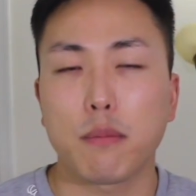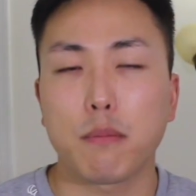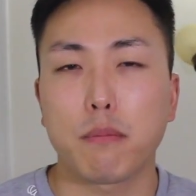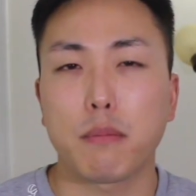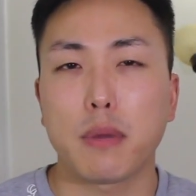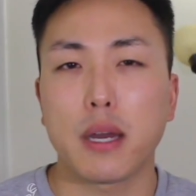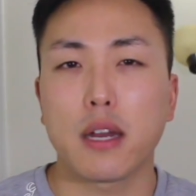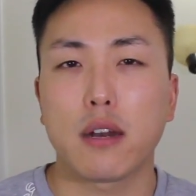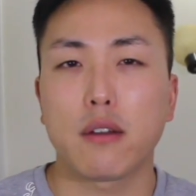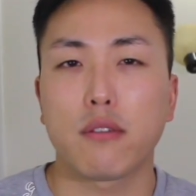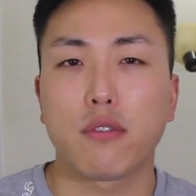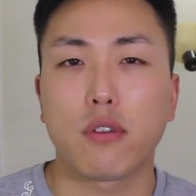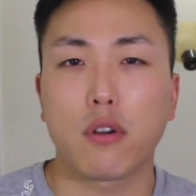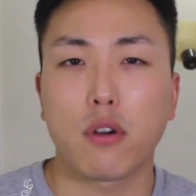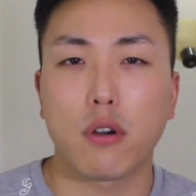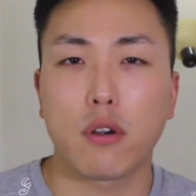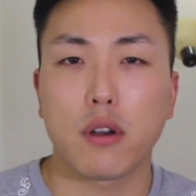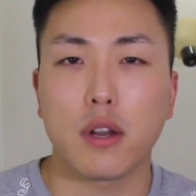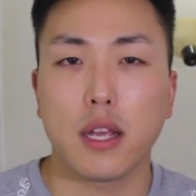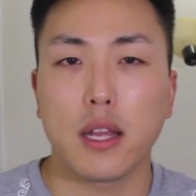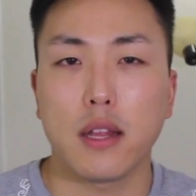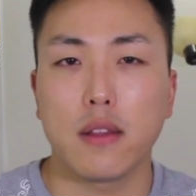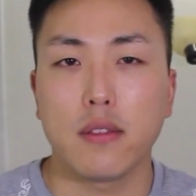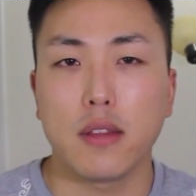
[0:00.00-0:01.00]
might have
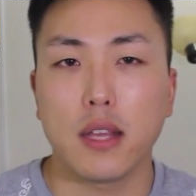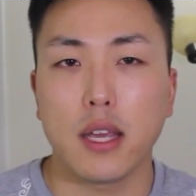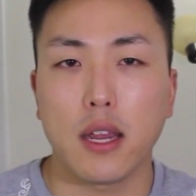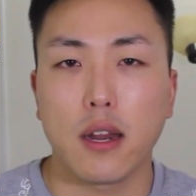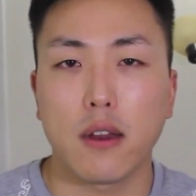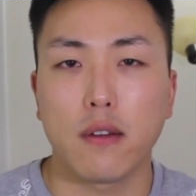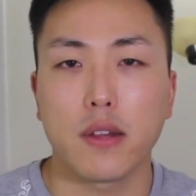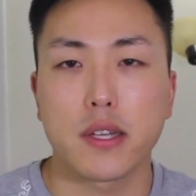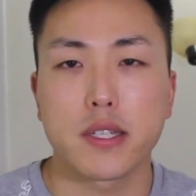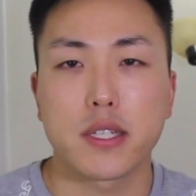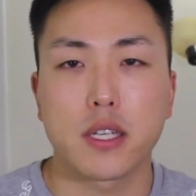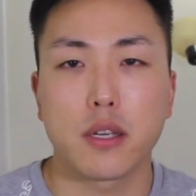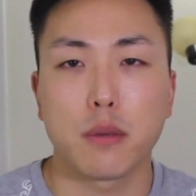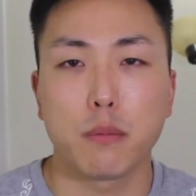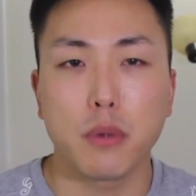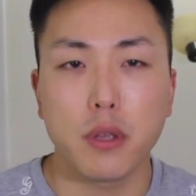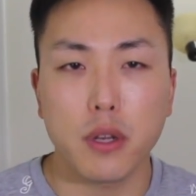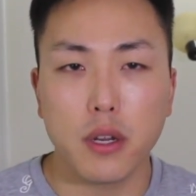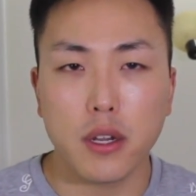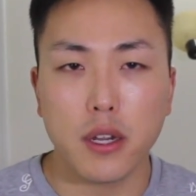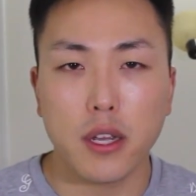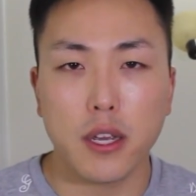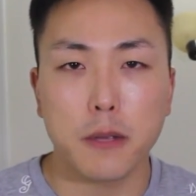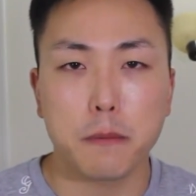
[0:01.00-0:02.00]
heard in the hair loss
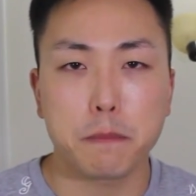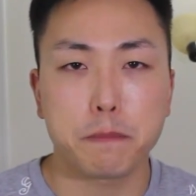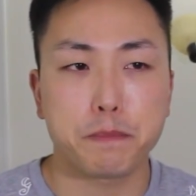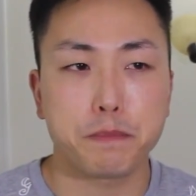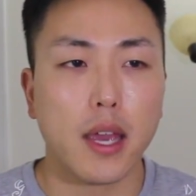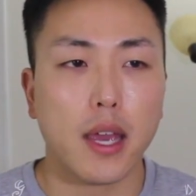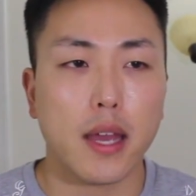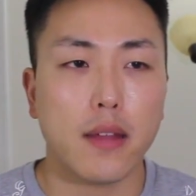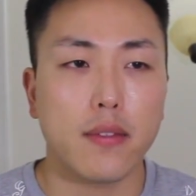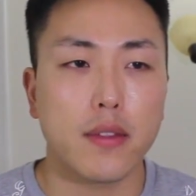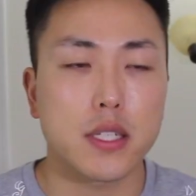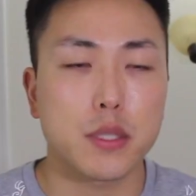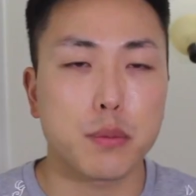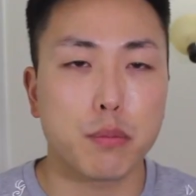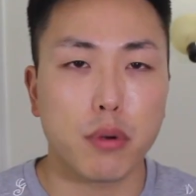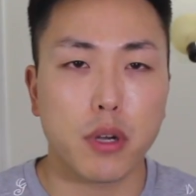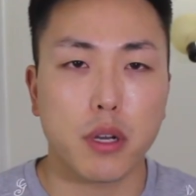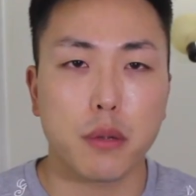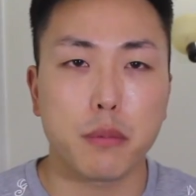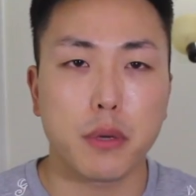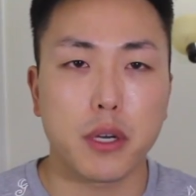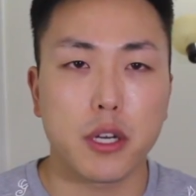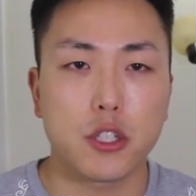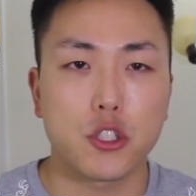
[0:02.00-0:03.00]
community, and it's
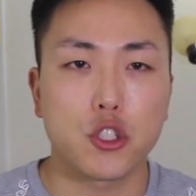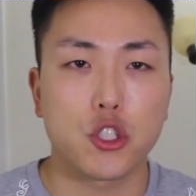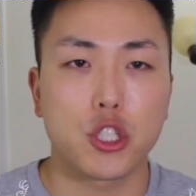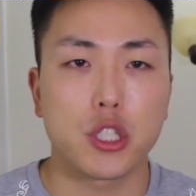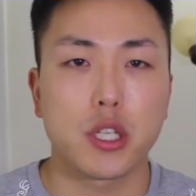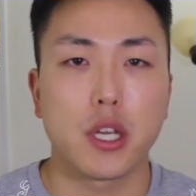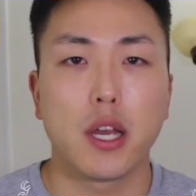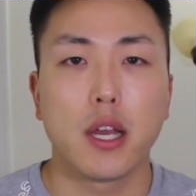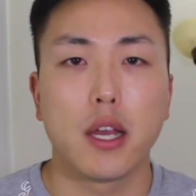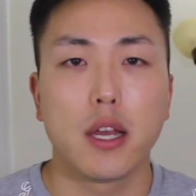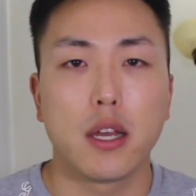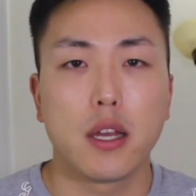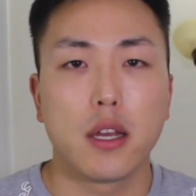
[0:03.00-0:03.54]
pretty much